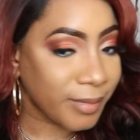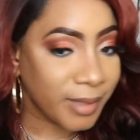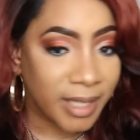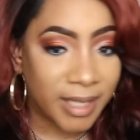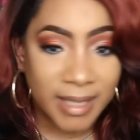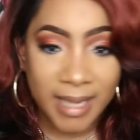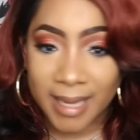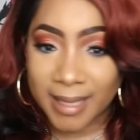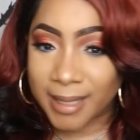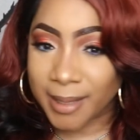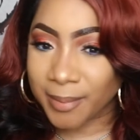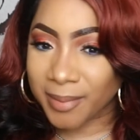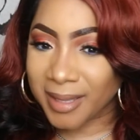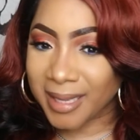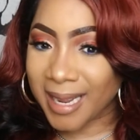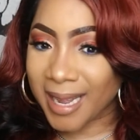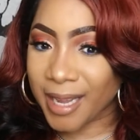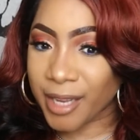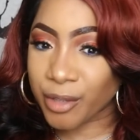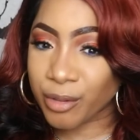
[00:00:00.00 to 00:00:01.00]
Is that something
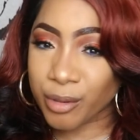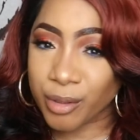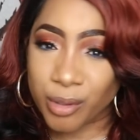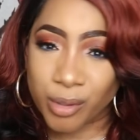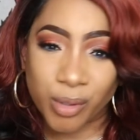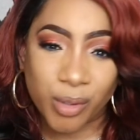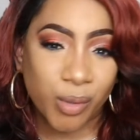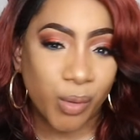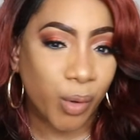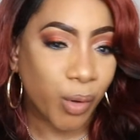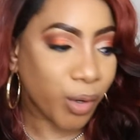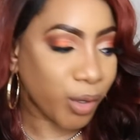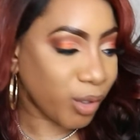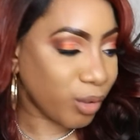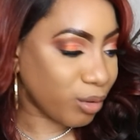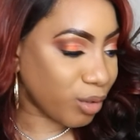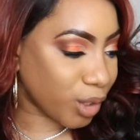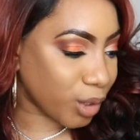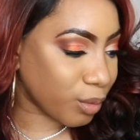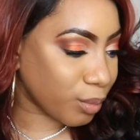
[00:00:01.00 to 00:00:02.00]
that interests you, or
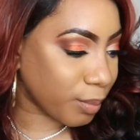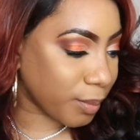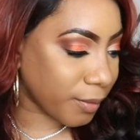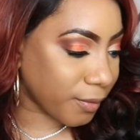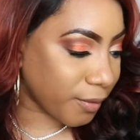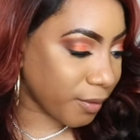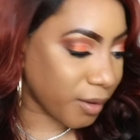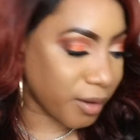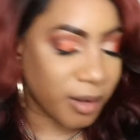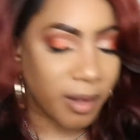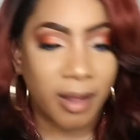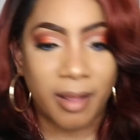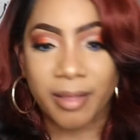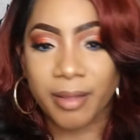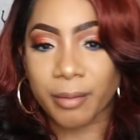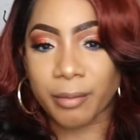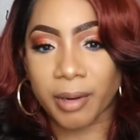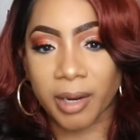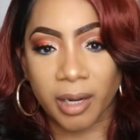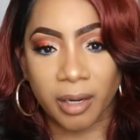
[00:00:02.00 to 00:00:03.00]
you just prefer
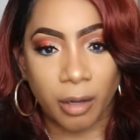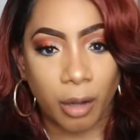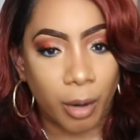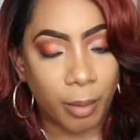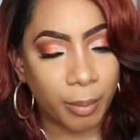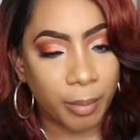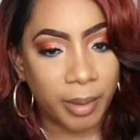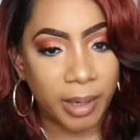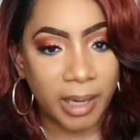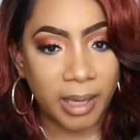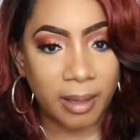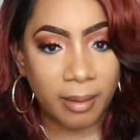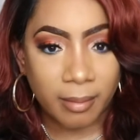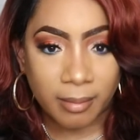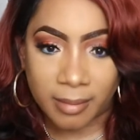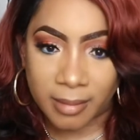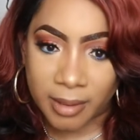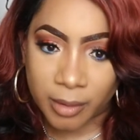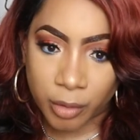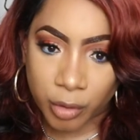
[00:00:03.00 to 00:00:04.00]
the regular ombre?
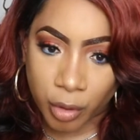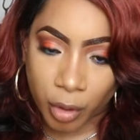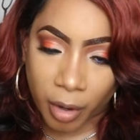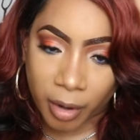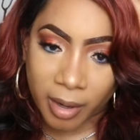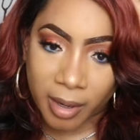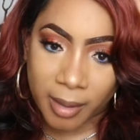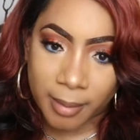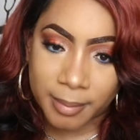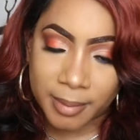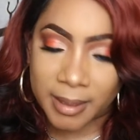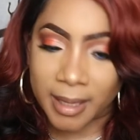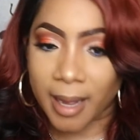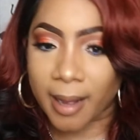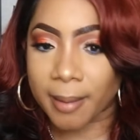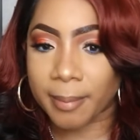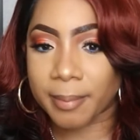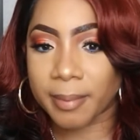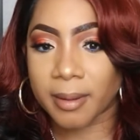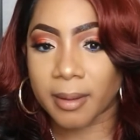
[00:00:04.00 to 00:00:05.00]
Dark up
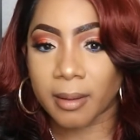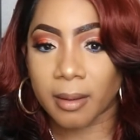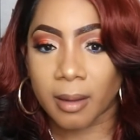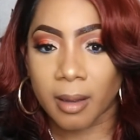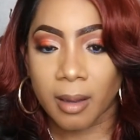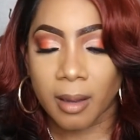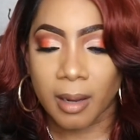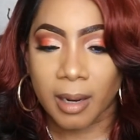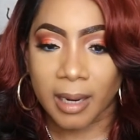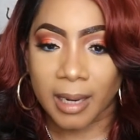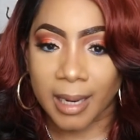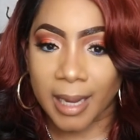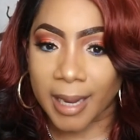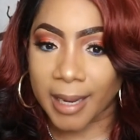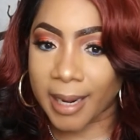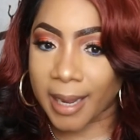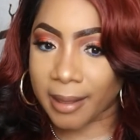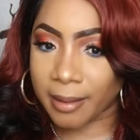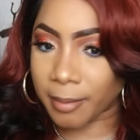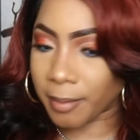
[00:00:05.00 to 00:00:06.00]
top,
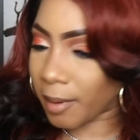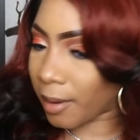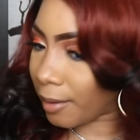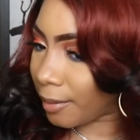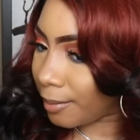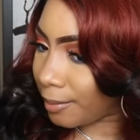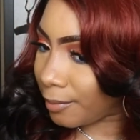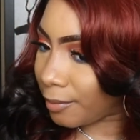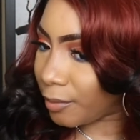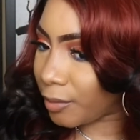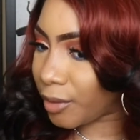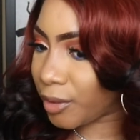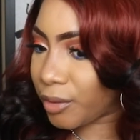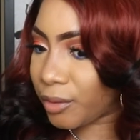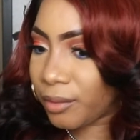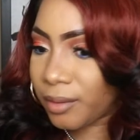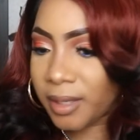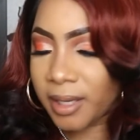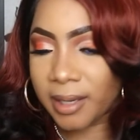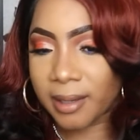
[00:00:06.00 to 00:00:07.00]
light at the bottom. What do
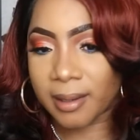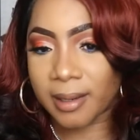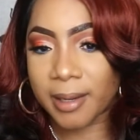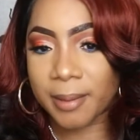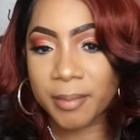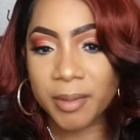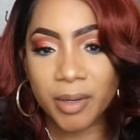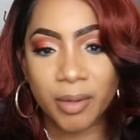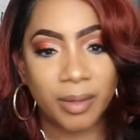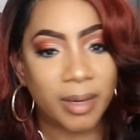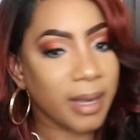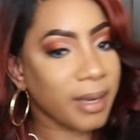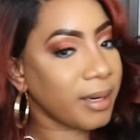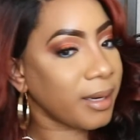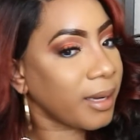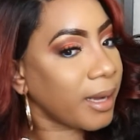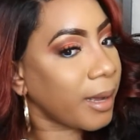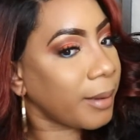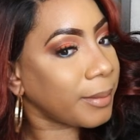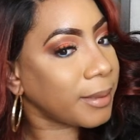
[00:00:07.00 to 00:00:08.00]
you think? Let me know down in
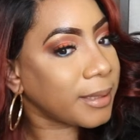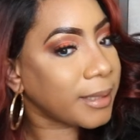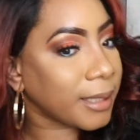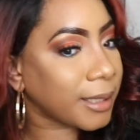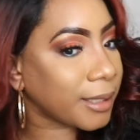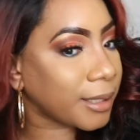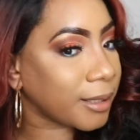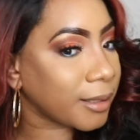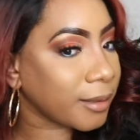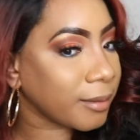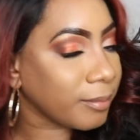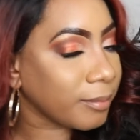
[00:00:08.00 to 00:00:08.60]
the comment section.